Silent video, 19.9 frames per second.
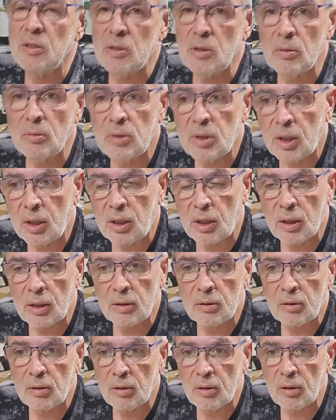so they
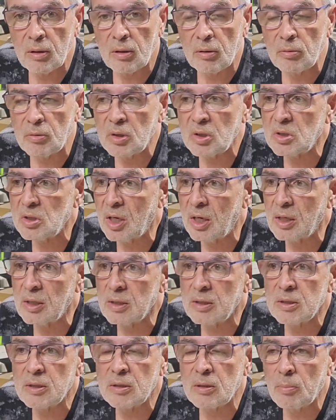get the
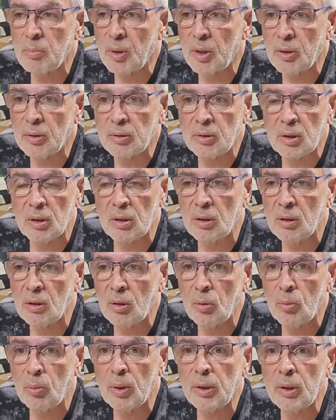results about
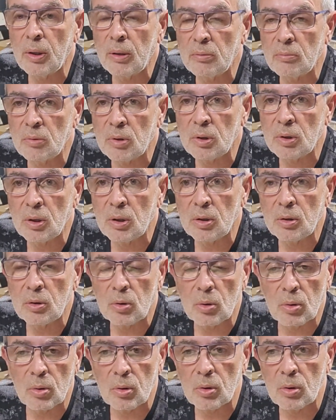uh,
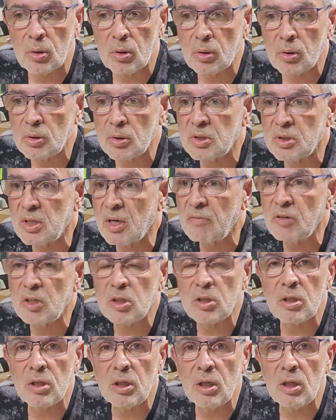100 or
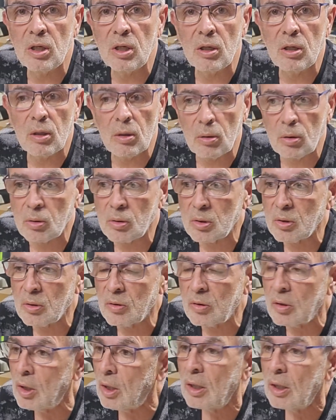70
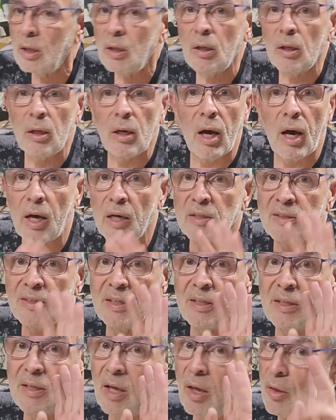or I
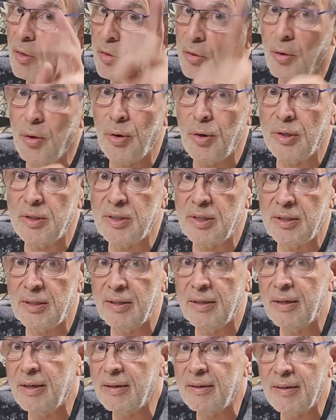see
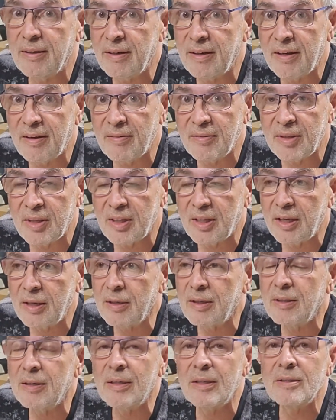30 and
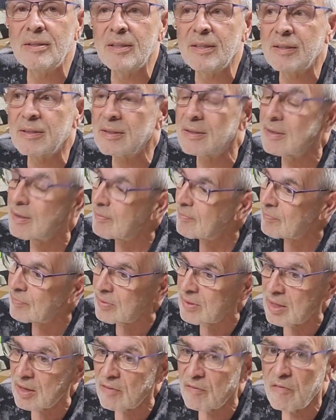everything. This is
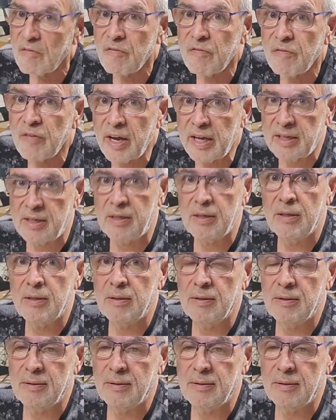fake.